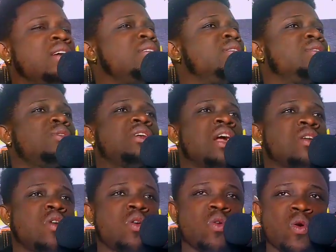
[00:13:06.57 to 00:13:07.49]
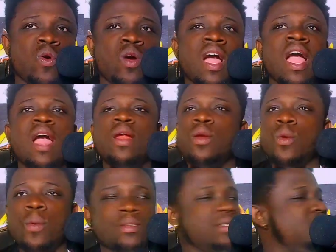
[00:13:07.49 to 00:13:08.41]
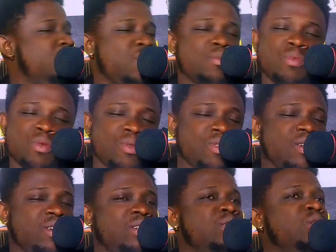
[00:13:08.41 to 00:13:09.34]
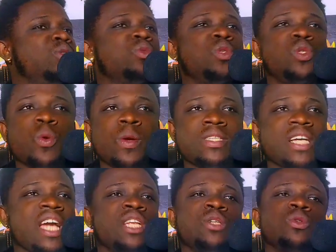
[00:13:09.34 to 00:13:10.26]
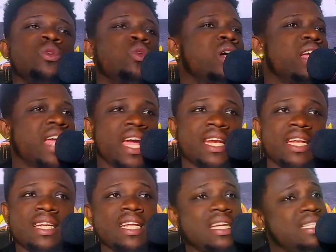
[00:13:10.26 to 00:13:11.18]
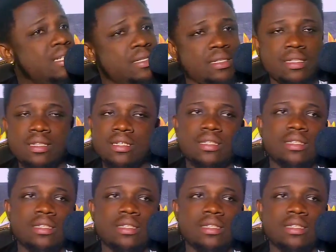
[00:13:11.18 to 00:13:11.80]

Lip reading: so you can go and do it. Yo, bro, you will do it and you will not get any details.